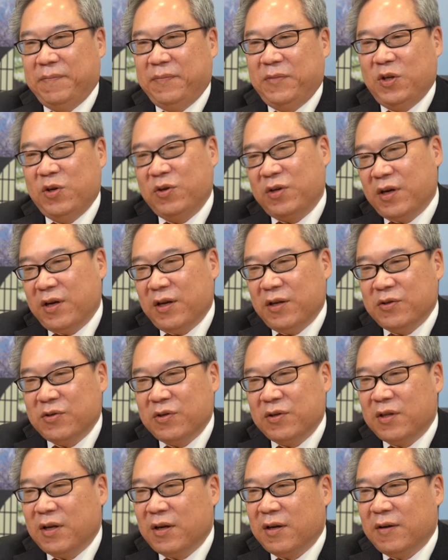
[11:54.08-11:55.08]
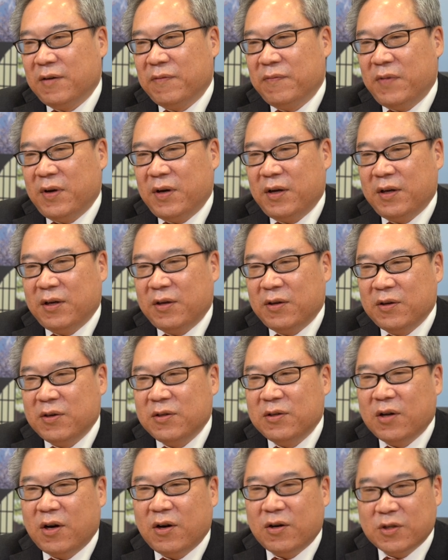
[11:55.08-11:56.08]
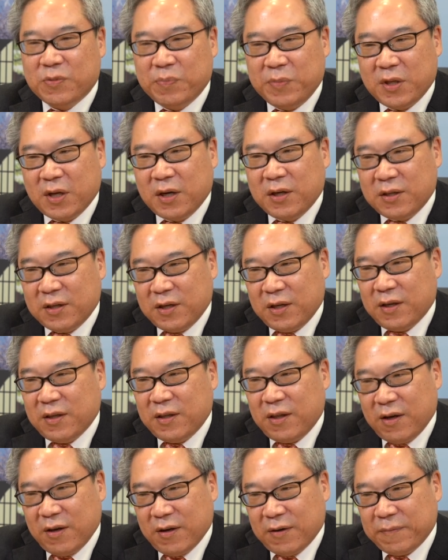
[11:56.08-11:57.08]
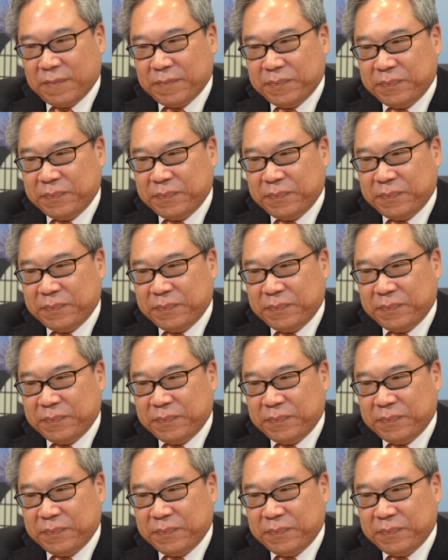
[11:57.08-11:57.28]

You can enjoy the very good hospitality there.